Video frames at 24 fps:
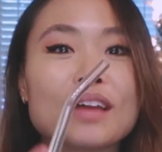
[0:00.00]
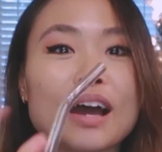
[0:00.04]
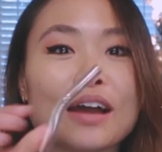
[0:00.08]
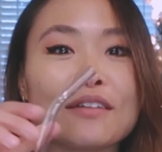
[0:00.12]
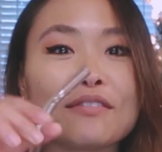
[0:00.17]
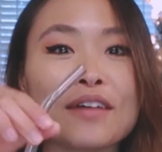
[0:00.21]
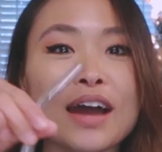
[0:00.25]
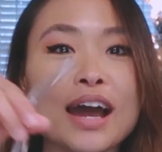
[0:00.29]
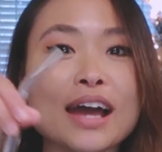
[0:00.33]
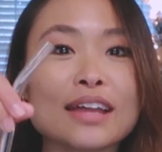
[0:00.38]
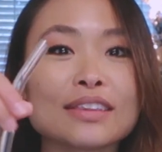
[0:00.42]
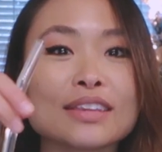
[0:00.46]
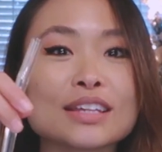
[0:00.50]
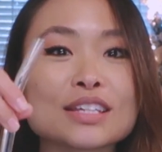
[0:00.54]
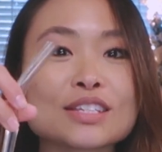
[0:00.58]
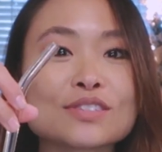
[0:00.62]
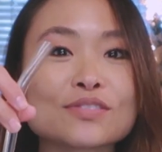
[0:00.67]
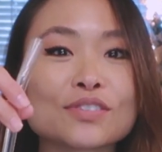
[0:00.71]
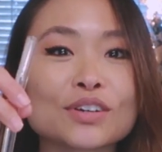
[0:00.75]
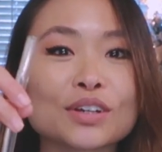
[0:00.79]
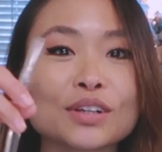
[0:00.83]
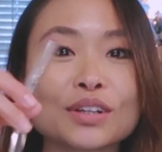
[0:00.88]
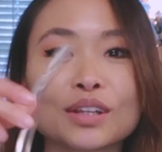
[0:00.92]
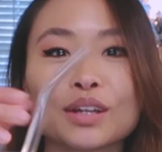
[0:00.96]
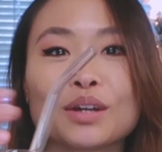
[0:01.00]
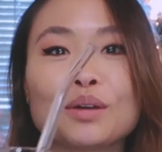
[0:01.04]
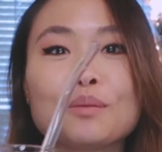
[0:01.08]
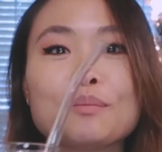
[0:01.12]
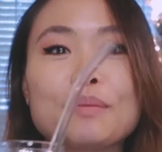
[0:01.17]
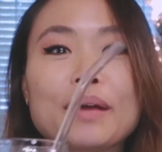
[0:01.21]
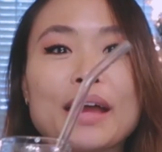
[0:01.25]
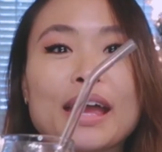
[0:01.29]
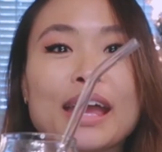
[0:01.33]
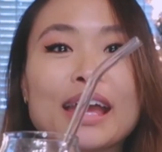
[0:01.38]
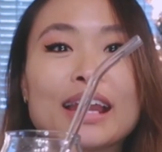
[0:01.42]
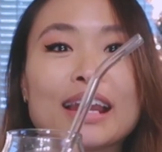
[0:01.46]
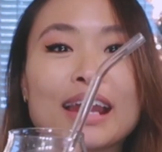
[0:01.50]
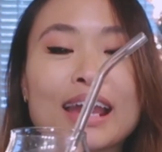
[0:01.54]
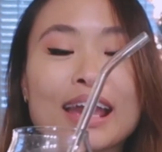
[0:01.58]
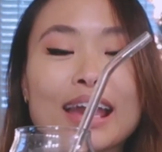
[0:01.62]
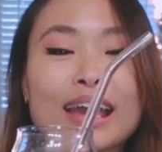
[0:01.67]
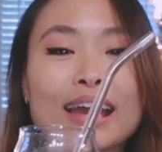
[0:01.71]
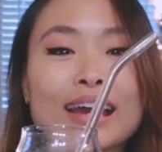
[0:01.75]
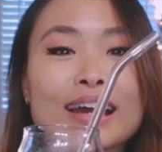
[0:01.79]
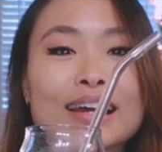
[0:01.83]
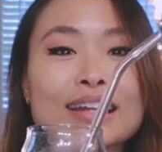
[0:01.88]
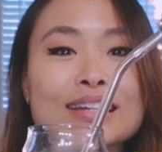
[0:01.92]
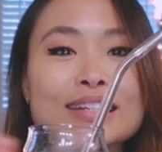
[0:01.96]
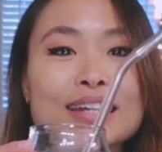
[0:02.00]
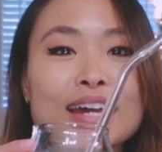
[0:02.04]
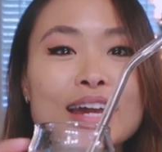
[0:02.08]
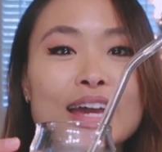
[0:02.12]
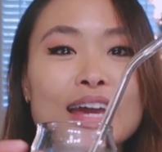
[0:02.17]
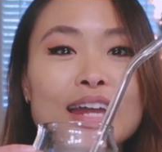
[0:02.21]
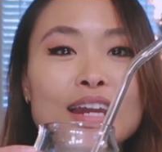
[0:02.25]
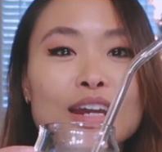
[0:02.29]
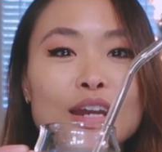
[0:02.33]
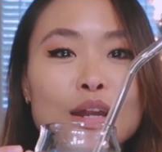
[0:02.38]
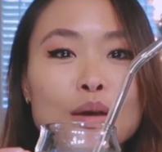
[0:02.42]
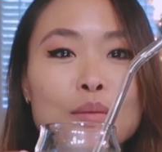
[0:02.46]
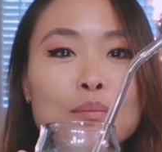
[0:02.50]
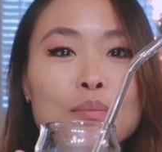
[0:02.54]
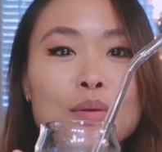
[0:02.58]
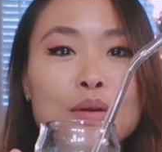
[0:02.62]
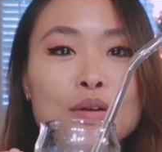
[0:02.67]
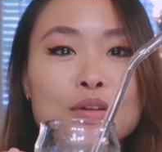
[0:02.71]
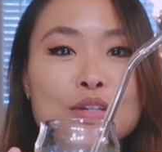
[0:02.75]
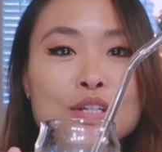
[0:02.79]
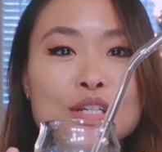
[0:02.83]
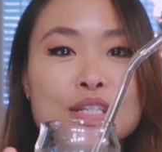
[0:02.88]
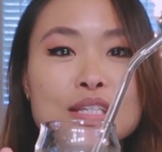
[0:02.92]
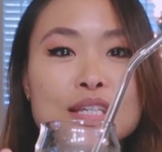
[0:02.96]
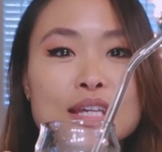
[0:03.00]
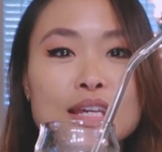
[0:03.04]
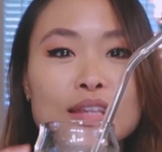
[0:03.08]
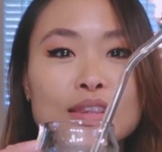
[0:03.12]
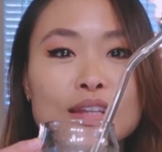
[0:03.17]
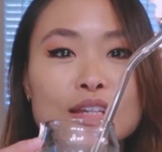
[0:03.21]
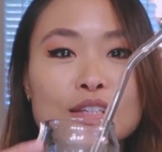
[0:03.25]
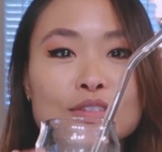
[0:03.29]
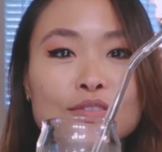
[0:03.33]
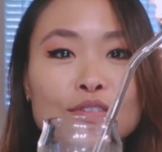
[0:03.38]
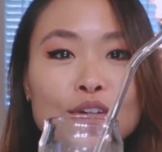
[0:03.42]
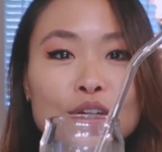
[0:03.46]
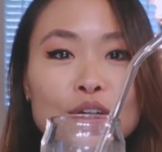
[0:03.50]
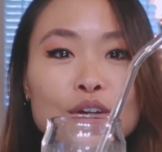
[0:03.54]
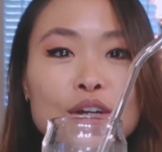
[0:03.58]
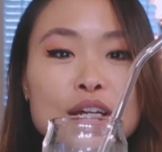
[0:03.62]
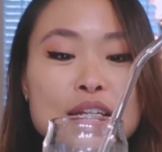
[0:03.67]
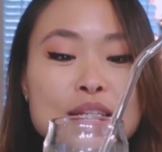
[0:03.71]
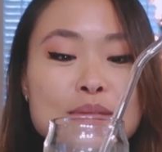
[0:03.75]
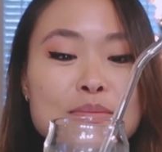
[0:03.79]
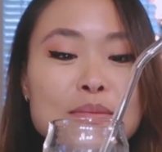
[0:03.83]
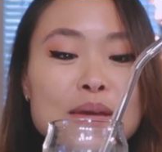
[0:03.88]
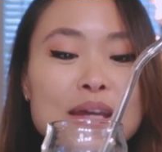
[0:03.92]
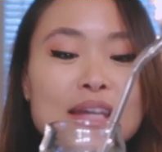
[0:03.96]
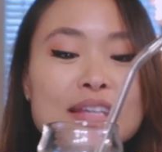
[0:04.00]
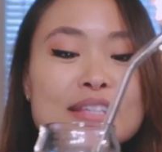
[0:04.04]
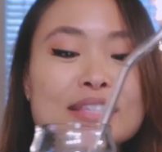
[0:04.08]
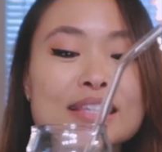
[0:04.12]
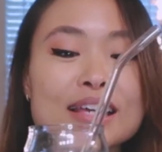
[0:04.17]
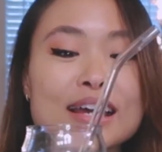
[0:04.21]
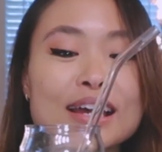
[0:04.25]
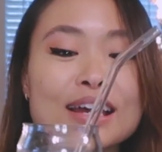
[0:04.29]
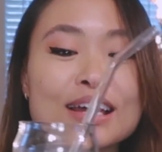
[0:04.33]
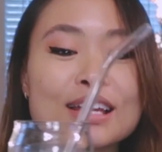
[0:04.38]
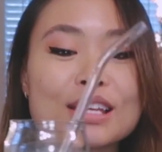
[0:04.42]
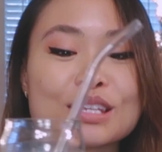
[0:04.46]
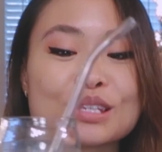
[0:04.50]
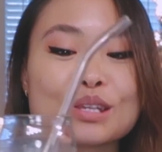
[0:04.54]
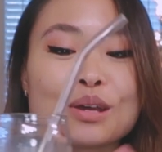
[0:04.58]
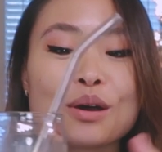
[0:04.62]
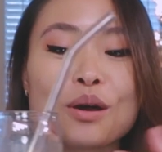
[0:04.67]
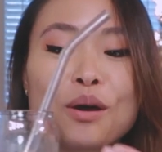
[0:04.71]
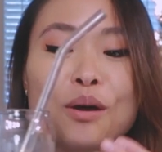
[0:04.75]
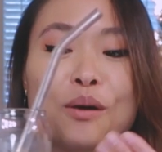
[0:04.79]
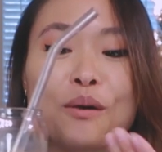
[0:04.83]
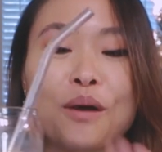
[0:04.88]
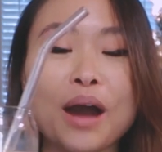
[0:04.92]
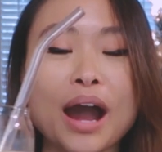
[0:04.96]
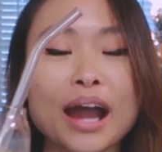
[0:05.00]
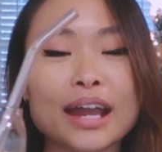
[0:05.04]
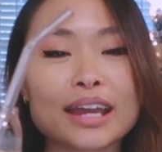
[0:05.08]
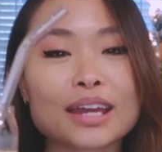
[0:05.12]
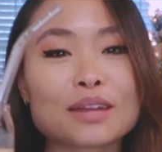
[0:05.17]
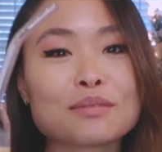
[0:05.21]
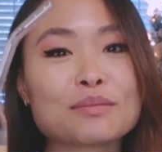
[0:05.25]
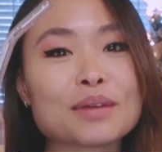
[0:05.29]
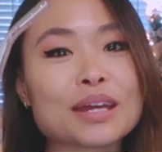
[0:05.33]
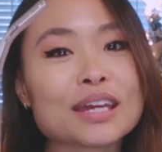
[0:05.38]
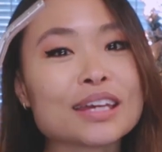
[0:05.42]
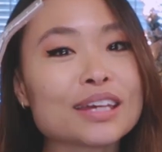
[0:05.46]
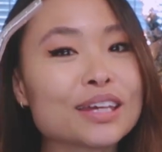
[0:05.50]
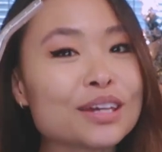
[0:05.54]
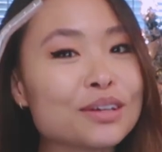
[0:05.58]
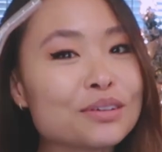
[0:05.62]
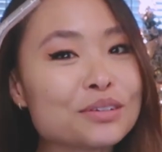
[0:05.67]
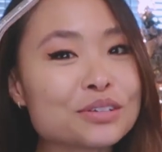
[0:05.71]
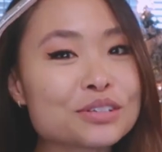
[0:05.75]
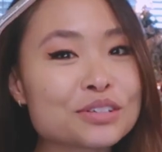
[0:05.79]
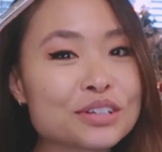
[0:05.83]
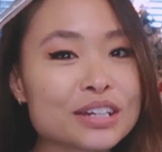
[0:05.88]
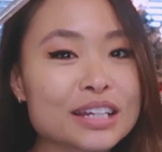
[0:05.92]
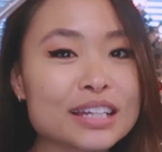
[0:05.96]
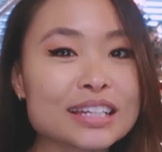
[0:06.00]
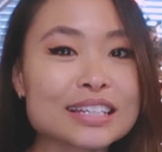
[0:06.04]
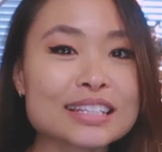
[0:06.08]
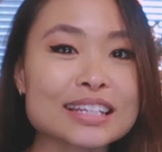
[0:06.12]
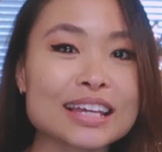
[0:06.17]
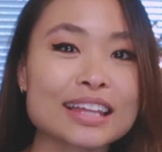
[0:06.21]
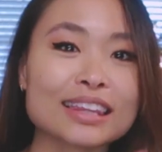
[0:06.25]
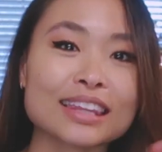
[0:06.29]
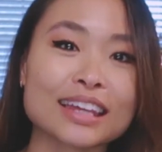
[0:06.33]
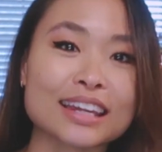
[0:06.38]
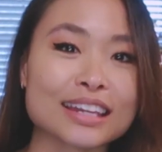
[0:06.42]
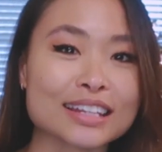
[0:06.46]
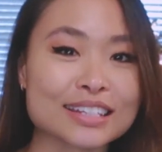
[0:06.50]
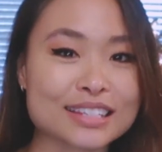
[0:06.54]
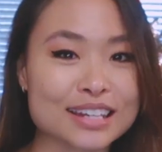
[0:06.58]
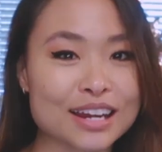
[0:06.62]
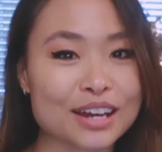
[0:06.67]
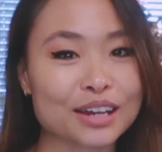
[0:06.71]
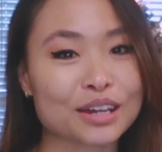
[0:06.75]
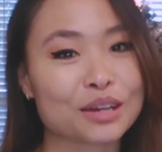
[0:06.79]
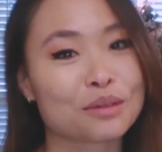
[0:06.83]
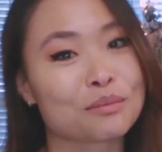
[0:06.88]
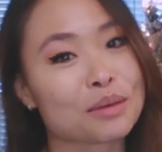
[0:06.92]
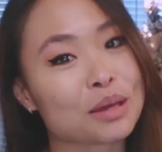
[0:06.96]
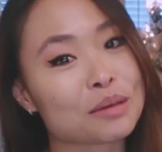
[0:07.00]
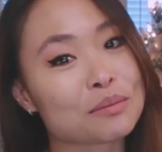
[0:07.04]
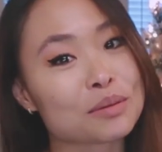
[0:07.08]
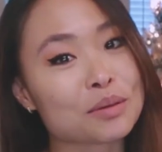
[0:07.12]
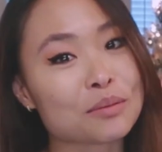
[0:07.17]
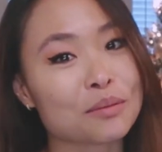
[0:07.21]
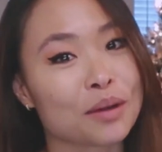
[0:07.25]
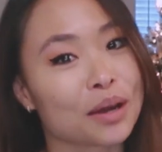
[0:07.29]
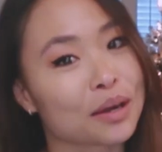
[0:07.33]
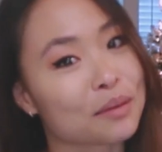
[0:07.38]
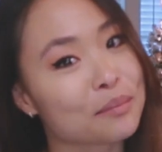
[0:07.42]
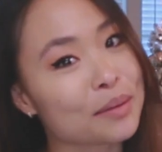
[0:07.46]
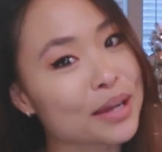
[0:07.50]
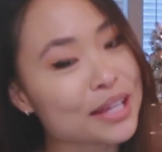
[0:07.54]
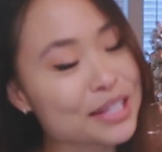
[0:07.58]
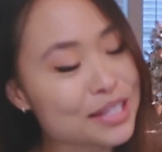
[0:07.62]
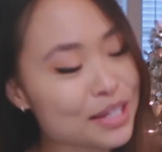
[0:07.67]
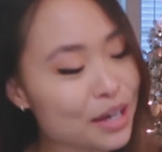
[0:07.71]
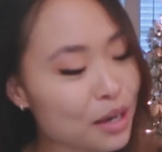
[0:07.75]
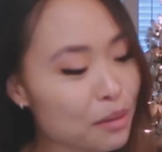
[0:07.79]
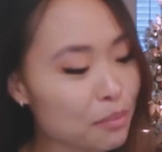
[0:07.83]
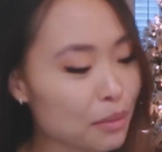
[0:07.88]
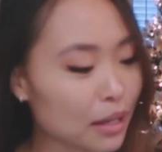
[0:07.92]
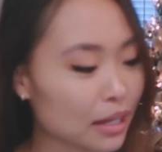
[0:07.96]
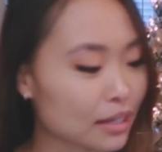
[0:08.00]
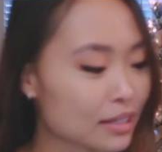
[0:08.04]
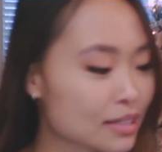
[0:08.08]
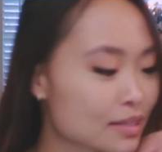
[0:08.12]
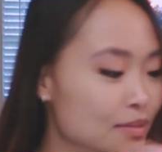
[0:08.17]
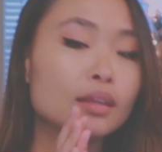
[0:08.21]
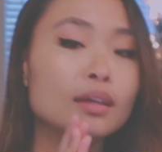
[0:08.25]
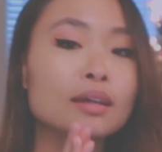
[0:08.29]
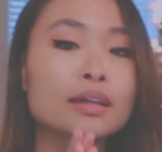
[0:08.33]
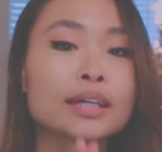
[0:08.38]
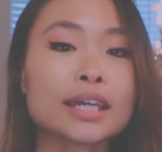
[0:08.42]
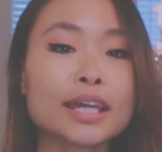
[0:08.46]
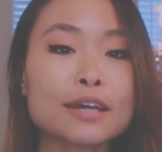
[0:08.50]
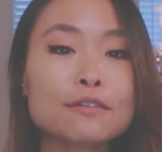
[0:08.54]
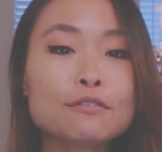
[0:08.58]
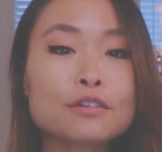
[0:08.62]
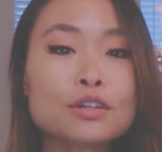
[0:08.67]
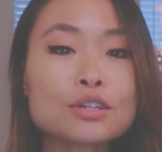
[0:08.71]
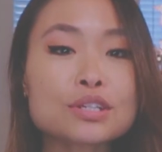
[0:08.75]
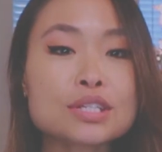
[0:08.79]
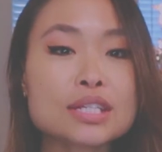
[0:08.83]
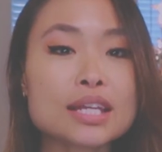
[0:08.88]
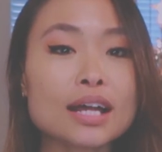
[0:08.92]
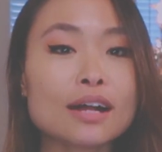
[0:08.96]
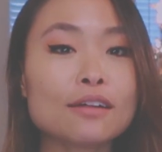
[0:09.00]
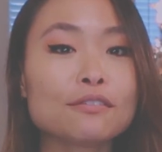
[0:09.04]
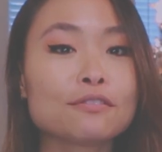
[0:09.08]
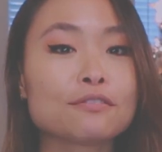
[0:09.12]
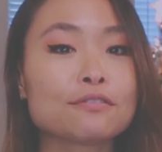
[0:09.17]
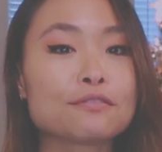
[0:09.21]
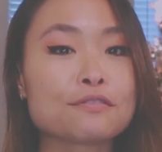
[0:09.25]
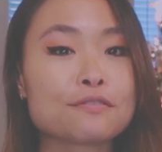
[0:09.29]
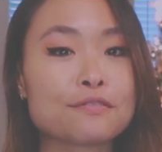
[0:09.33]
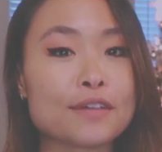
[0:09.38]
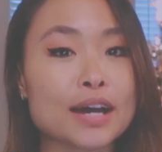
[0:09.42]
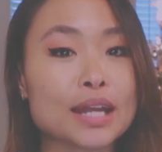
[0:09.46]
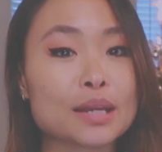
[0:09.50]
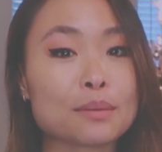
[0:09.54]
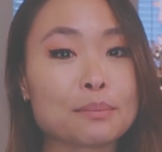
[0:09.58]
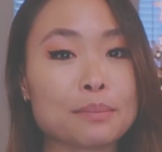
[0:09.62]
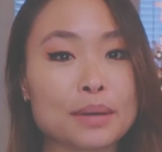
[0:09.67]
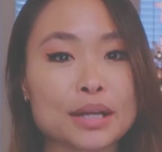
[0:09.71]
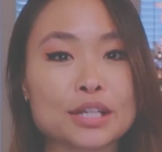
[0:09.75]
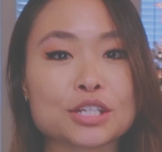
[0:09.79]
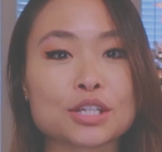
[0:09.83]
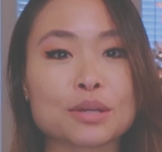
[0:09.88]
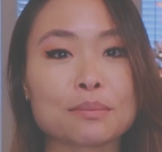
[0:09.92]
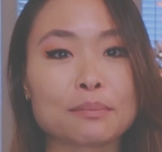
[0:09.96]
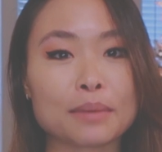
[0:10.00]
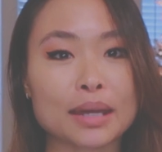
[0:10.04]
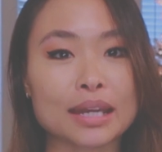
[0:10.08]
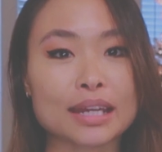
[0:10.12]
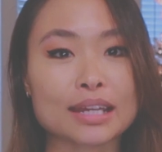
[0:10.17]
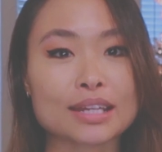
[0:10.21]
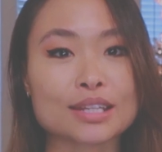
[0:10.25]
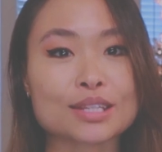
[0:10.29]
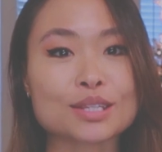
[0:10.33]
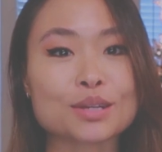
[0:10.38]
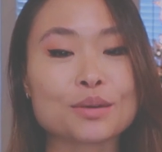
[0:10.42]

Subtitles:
I've had this for a little bit, and I ended up purchasing this for Christmas so I can make cute drinks, and then it's not gonna make me wanna buy Starbucks. Give yourself fun budget money.